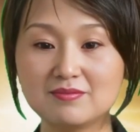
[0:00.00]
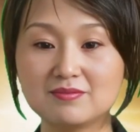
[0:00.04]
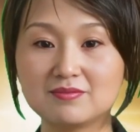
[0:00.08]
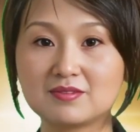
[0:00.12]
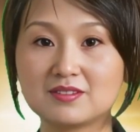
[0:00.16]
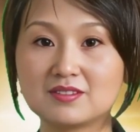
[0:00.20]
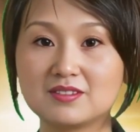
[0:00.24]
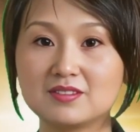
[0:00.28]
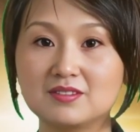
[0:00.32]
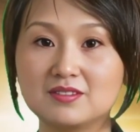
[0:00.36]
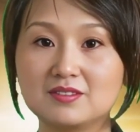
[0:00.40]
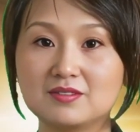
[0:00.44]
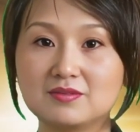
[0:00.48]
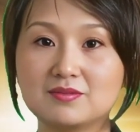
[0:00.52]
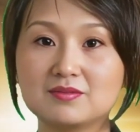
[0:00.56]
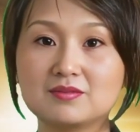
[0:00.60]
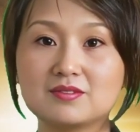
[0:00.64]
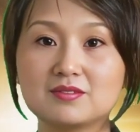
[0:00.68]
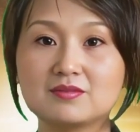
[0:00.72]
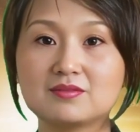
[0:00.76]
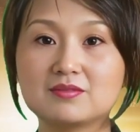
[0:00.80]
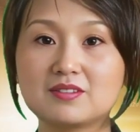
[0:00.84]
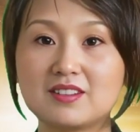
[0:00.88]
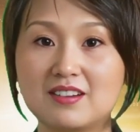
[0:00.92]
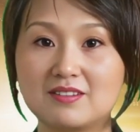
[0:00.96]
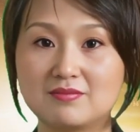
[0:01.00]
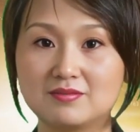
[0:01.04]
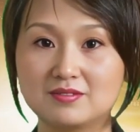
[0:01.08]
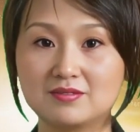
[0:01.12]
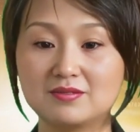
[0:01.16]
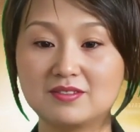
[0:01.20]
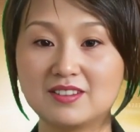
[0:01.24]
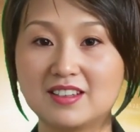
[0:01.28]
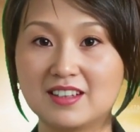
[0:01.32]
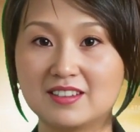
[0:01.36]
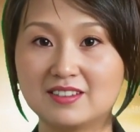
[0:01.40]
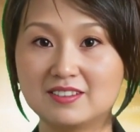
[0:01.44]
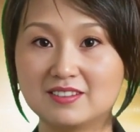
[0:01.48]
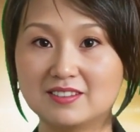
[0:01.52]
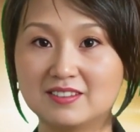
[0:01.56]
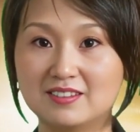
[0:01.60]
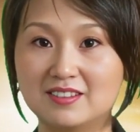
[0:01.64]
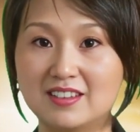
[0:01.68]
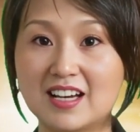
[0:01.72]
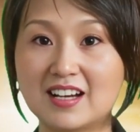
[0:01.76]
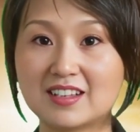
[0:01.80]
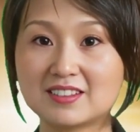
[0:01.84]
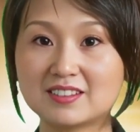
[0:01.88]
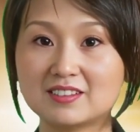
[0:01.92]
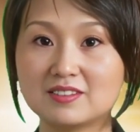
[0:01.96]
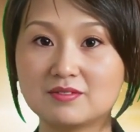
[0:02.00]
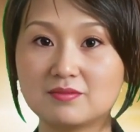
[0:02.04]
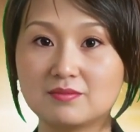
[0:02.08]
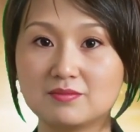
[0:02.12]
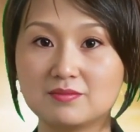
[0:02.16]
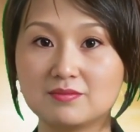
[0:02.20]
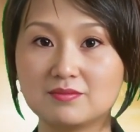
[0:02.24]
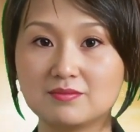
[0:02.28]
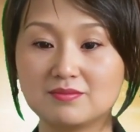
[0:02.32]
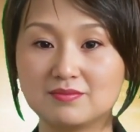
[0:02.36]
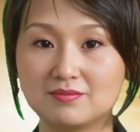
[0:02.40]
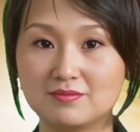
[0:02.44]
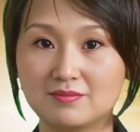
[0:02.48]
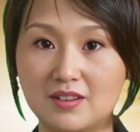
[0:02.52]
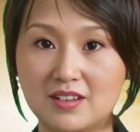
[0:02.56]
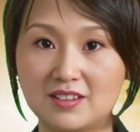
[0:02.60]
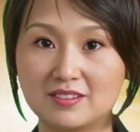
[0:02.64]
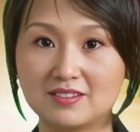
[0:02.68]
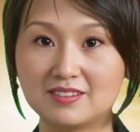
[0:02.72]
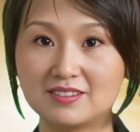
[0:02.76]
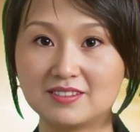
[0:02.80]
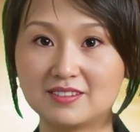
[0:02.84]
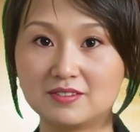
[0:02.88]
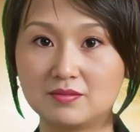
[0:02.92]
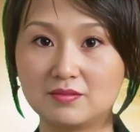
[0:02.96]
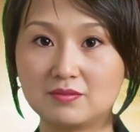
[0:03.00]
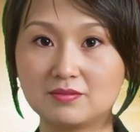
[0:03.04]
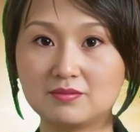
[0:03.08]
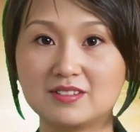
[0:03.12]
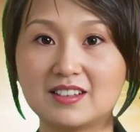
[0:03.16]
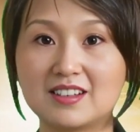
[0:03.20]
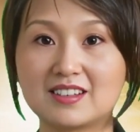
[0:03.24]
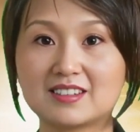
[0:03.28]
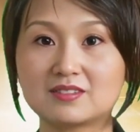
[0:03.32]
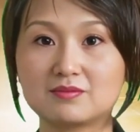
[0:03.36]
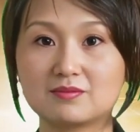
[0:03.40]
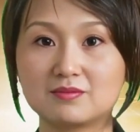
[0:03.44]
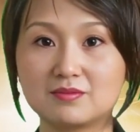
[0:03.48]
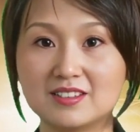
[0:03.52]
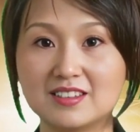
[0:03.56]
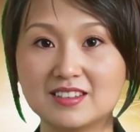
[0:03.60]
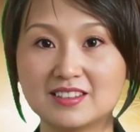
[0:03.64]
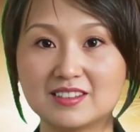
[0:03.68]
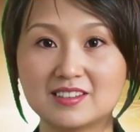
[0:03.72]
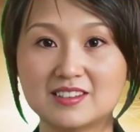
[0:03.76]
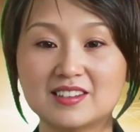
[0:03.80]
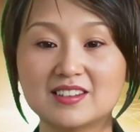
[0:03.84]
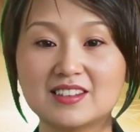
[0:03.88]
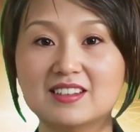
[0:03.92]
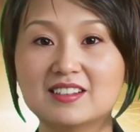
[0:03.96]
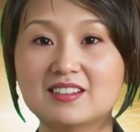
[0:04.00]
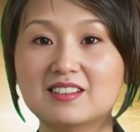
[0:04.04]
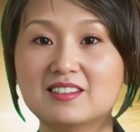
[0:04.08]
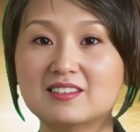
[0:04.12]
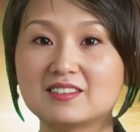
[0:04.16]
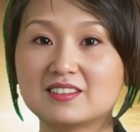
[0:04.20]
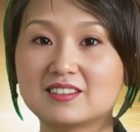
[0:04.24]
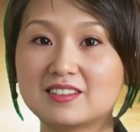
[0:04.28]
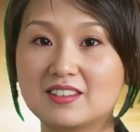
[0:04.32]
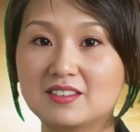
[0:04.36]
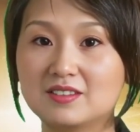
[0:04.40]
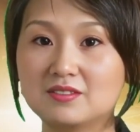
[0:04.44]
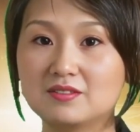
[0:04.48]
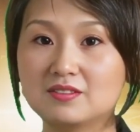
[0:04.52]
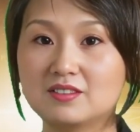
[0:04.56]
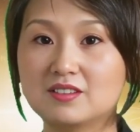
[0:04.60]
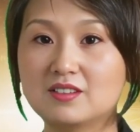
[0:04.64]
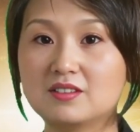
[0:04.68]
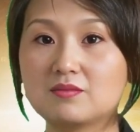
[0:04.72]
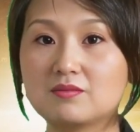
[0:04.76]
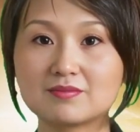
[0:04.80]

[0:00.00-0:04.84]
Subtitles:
Eric said that it should be other Chinese special agents who assassinated Huiyong.